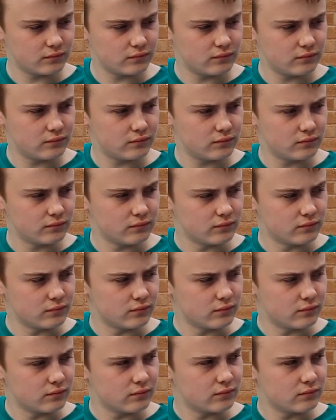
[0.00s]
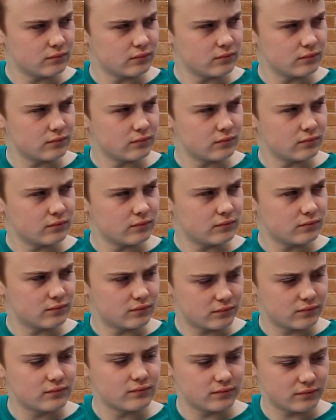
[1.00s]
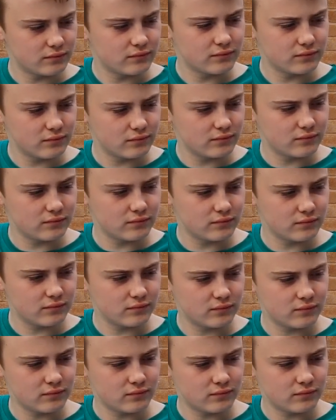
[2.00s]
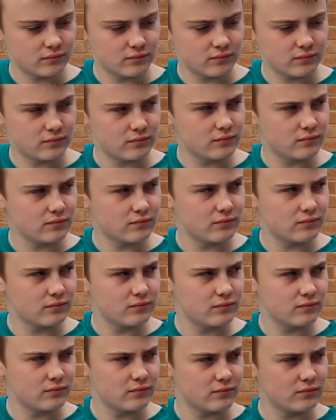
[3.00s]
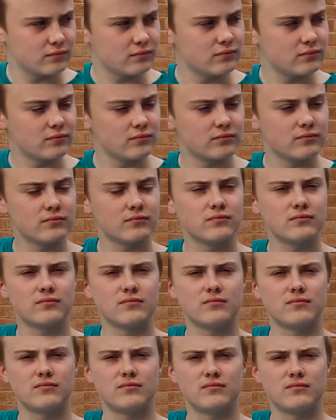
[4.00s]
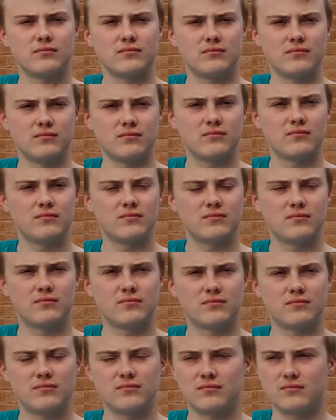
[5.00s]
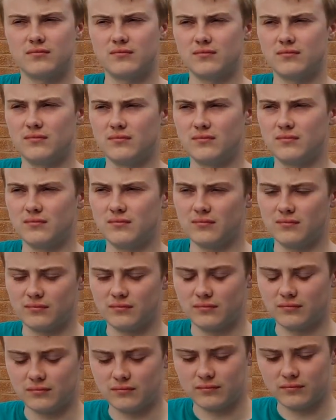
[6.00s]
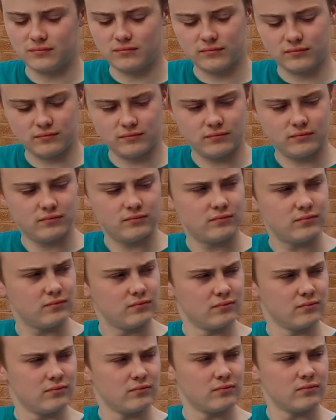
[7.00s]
(not speaking)